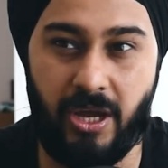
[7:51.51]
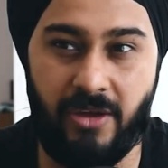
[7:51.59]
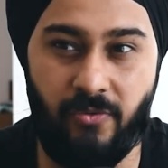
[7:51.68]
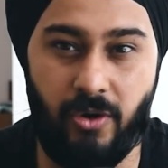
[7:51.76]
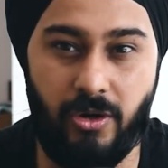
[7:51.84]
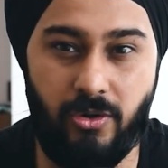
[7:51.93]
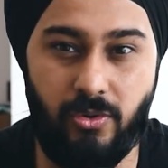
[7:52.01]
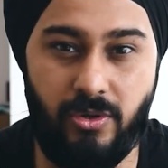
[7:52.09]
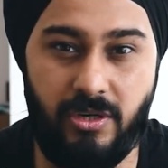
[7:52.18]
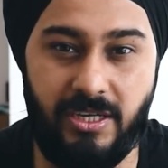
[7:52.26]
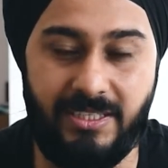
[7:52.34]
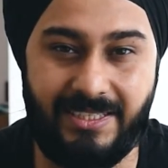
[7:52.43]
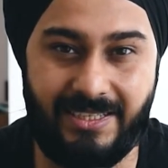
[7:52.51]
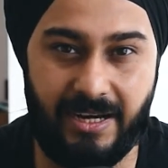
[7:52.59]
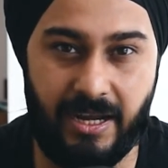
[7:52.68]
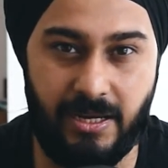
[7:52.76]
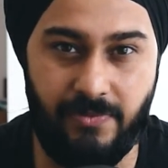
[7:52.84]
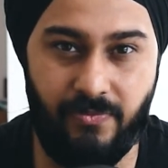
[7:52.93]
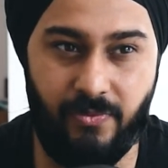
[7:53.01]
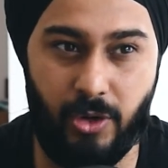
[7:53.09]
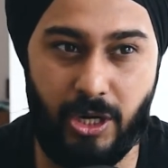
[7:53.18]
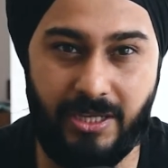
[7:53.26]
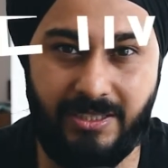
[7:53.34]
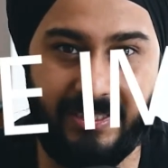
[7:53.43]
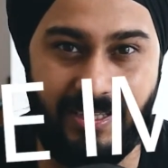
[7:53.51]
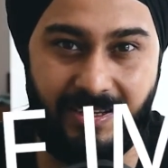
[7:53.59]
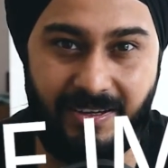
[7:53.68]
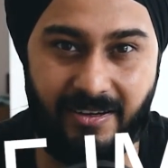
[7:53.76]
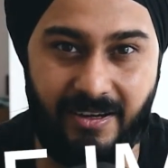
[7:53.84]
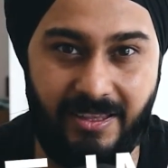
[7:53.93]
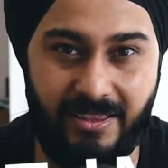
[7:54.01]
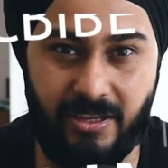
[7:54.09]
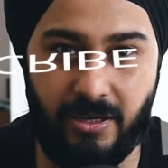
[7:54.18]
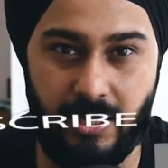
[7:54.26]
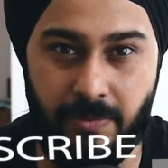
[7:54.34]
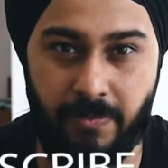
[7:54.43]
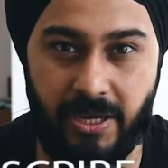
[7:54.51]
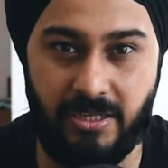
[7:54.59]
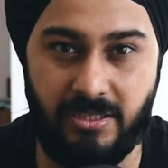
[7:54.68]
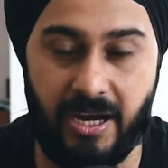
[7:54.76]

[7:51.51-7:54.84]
I want to describe what is there in the image.